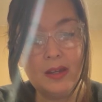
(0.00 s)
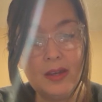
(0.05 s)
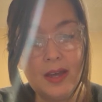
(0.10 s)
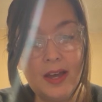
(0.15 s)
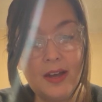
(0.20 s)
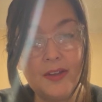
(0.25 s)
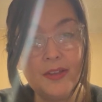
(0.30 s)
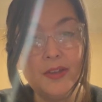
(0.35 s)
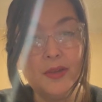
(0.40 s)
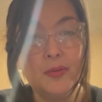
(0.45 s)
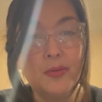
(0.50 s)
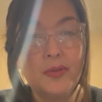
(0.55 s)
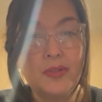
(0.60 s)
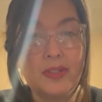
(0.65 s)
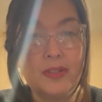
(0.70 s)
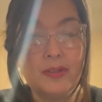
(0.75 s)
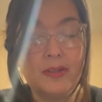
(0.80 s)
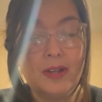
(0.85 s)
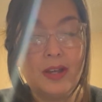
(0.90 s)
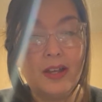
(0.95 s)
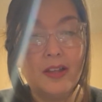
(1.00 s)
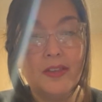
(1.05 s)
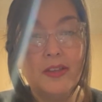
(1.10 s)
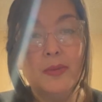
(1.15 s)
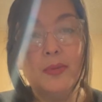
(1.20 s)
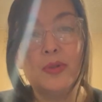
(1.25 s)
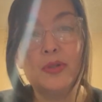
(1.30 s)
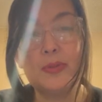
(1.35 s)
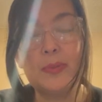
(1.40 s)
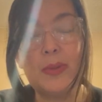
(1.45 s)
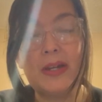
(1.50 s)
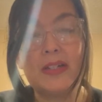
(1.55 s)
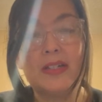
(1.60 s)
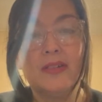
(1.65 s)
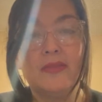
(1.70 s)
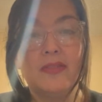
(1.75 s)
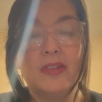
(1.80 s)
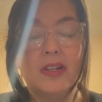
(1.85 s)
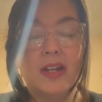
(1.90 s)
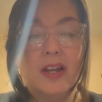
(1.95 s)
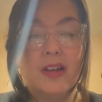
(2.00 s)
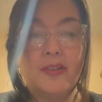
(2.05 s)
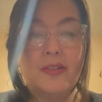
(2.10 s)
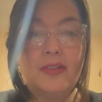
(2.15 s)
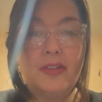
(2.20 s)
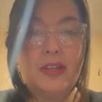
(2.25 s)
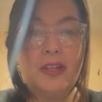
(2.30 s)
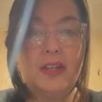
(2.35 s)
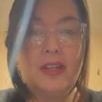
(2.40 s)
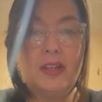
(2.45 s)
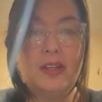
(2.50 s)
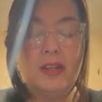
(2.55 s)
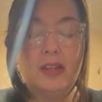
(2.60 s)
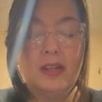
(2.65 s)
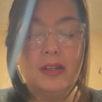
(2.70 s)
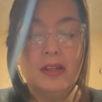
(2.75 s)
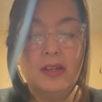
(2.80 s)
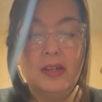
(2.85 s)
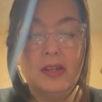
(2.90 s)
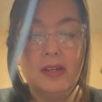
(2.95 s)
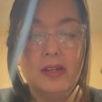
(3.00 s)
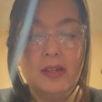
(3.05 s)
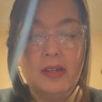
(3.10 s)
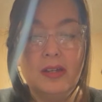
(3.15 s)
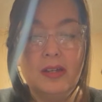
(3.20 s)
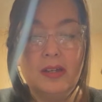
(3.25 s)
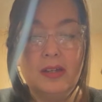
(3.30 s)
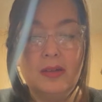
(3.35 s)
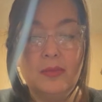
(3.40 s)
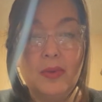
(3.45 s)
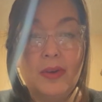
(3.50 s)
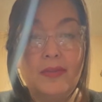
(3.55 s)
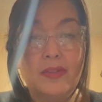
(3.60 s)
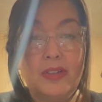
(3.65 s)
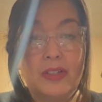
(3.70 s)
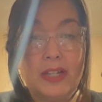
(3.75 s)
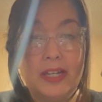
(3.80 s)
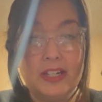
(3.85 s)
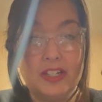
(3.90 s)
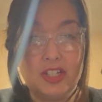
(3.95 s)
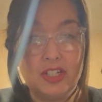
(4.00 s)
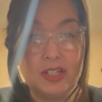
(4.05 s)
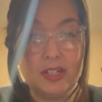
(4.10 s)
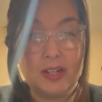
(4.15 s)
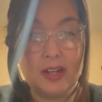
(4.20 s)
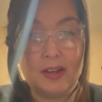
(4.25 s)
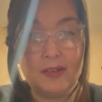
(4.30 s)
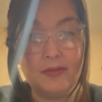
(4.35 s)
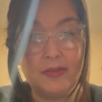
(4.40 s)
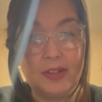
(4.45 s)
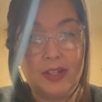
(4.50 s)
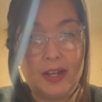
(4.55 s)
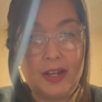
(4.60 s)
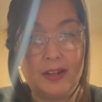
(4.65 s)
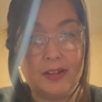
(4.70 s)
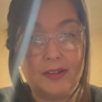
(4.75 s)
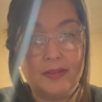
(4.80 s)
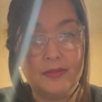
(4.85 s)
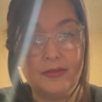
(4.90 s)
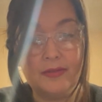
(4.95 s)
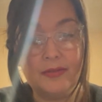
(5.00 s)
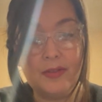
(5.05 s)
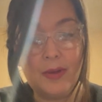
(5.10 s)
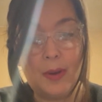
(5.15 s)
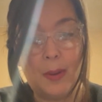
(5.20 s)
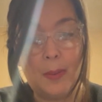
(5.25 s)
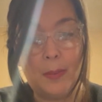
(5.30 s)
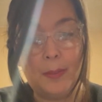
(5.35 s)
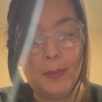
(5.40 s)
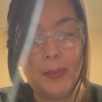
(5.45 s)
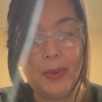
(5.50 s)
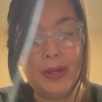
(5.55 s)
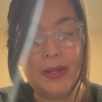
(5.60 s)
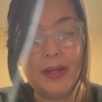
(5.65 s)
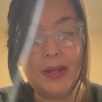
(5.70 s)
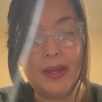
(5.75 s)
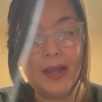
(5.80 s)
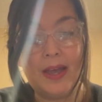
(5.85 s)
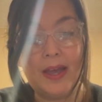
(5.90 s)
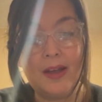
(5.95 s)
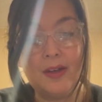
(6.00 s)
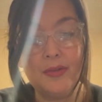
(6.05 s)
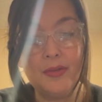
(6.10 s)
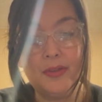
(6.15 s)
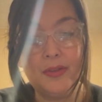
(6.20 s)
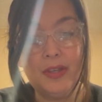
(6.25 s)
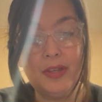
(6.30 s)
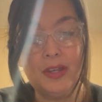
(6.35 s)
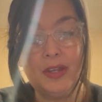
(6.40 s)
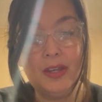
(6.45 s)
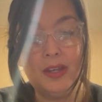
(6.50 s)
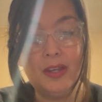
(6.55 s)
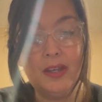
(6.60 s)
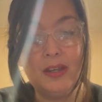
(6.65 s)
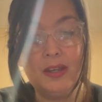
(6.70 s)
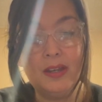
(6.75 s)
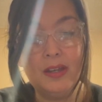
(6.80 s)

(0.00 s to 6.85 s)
healthy perspective and healthy revelation of love, but a healthy